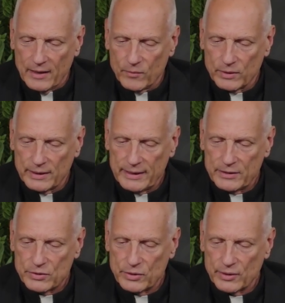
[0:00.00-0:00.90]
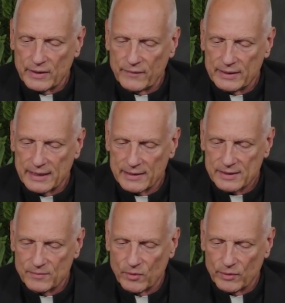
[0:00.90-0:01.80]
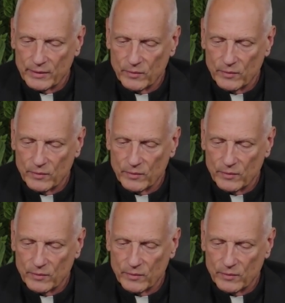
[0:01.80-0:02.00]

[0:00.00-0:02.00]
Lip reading: It will lead to your giving testimony.